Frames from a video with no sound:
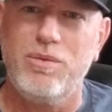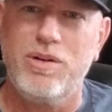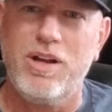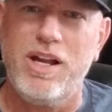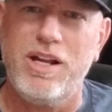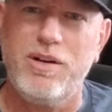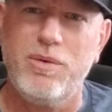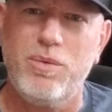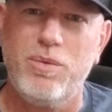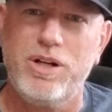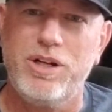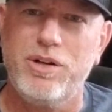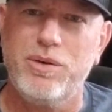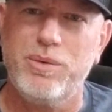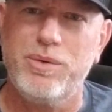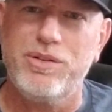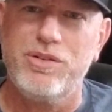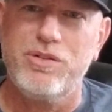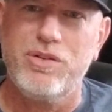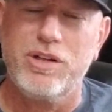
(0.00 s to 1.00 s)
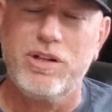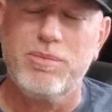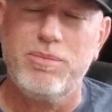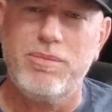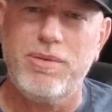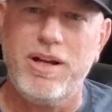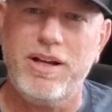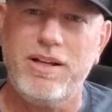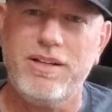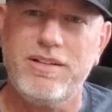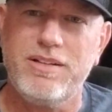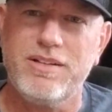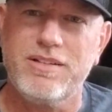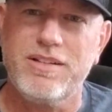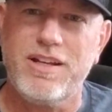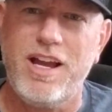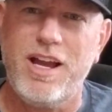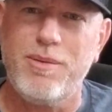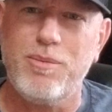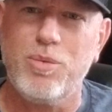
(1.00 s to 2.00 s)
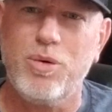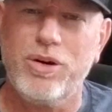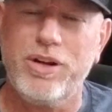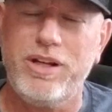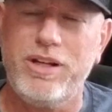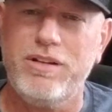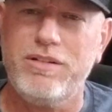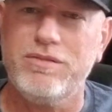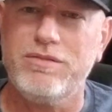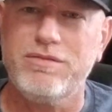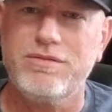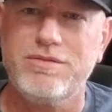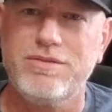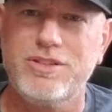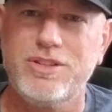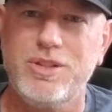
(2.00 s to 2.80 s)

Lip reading: kind of wanted to restrict my time working